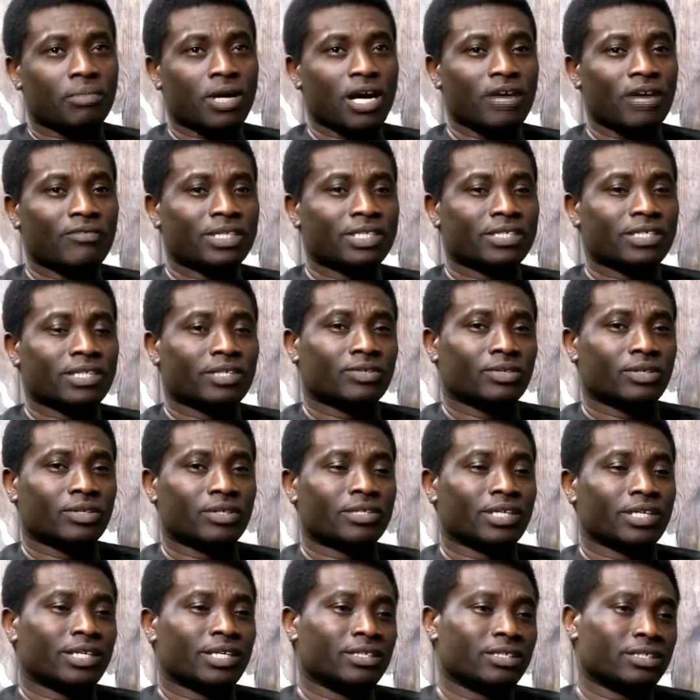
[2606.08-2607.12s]
the private sector
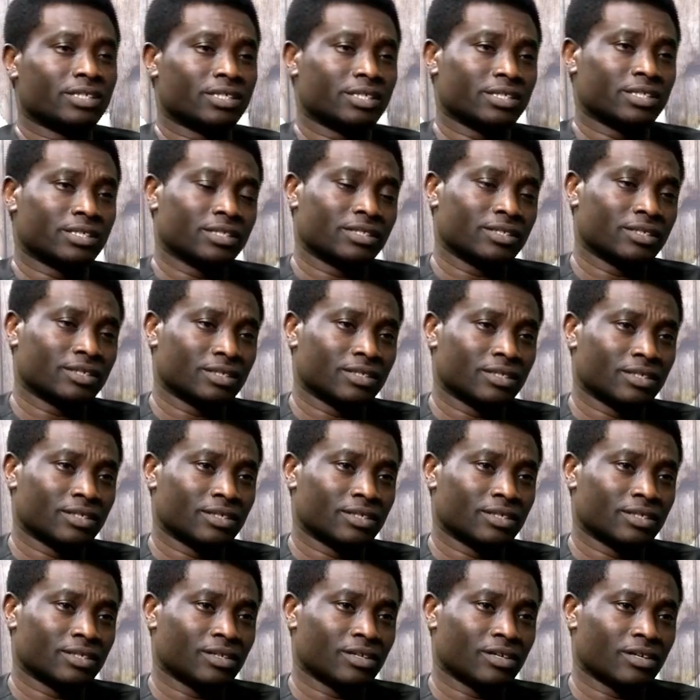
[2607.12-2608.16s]
is the engine
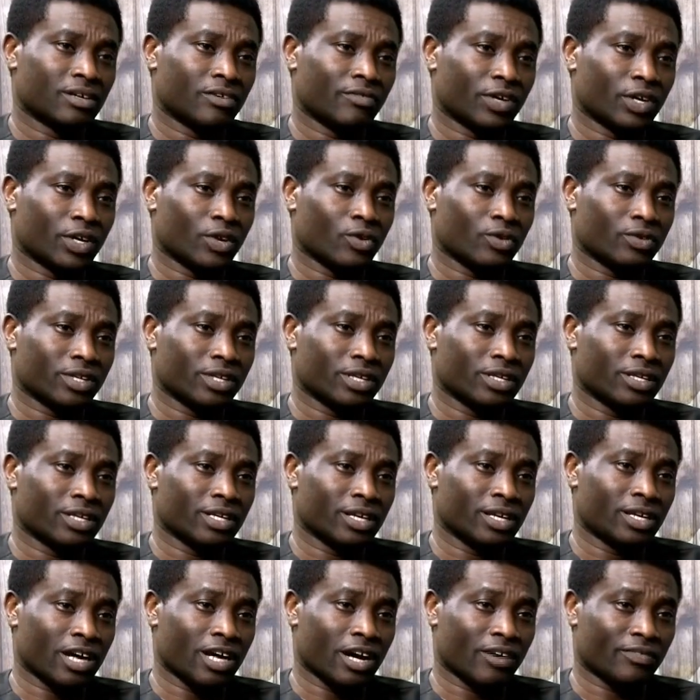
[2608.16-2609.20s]
of growth
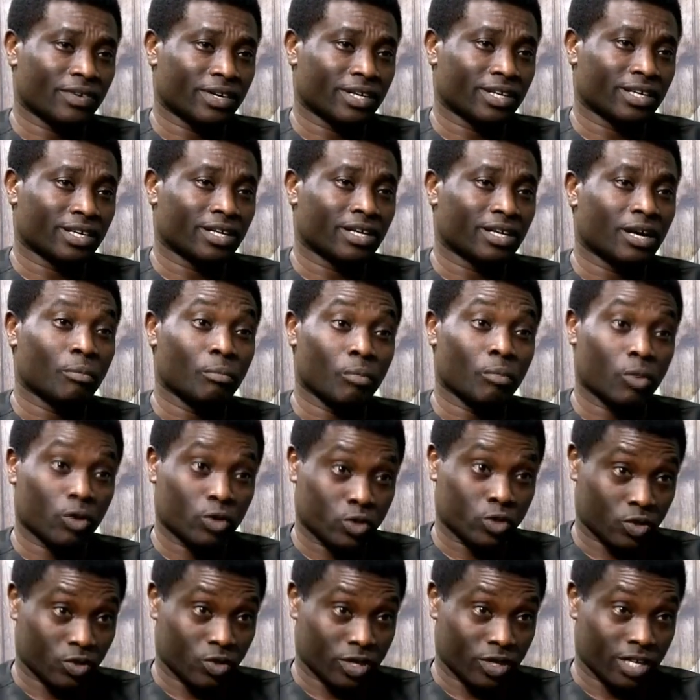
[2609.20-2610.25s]
in Africa, and
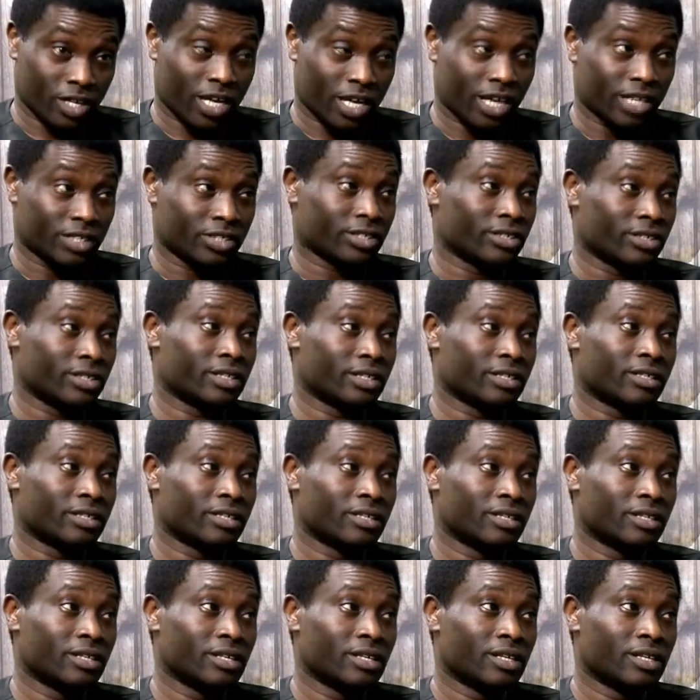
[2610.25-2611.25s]
more so in Nigeria.